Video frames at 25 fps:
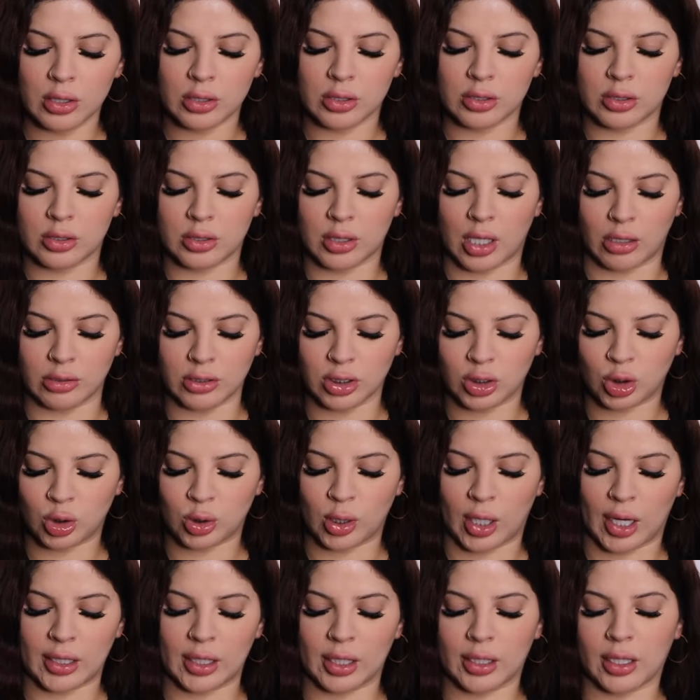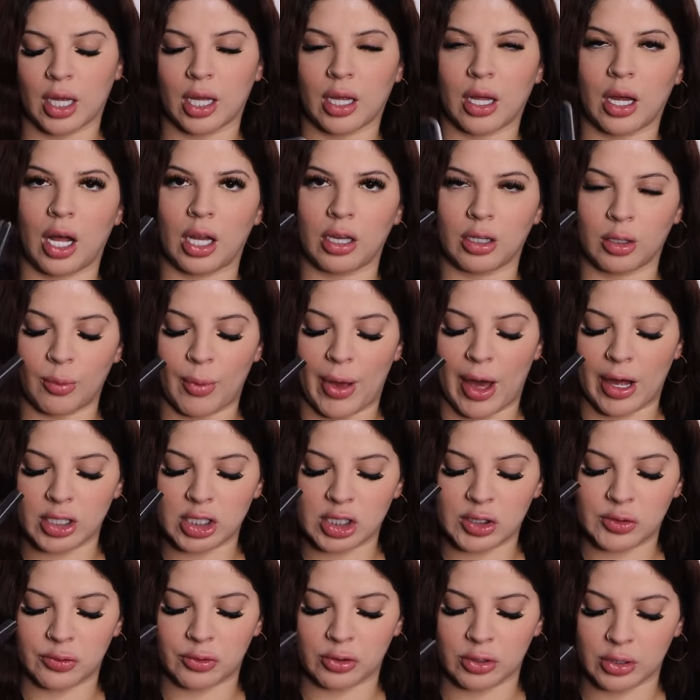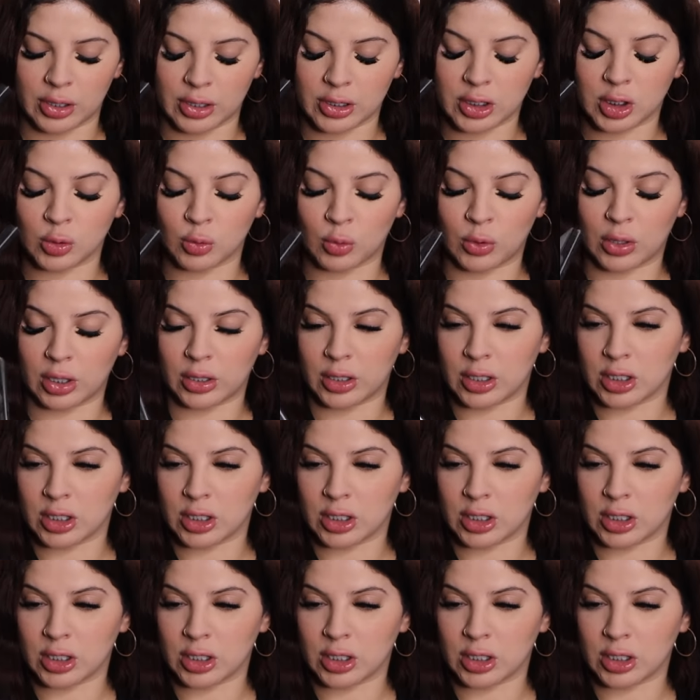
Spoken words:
So I was trying to get color match for this one.